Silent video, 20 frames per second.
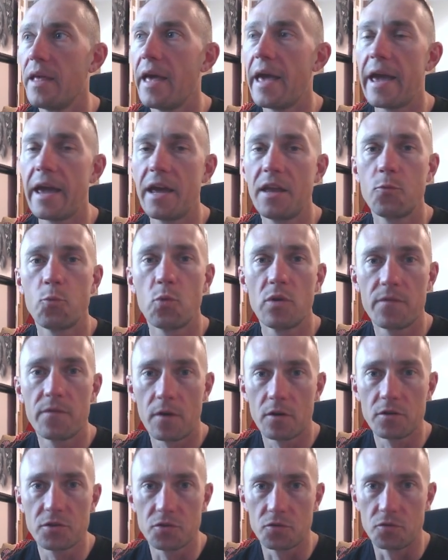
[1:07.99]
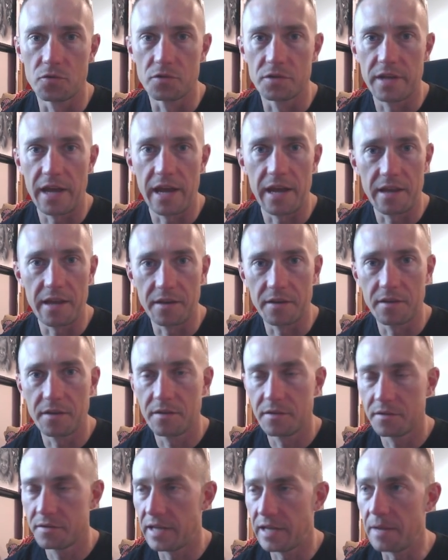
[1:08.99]
and reversals, and
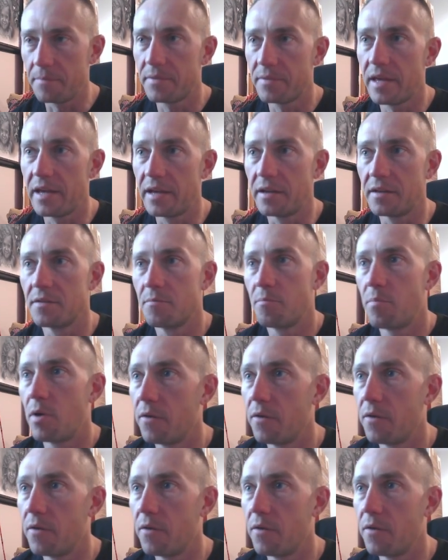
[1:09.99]
same thing,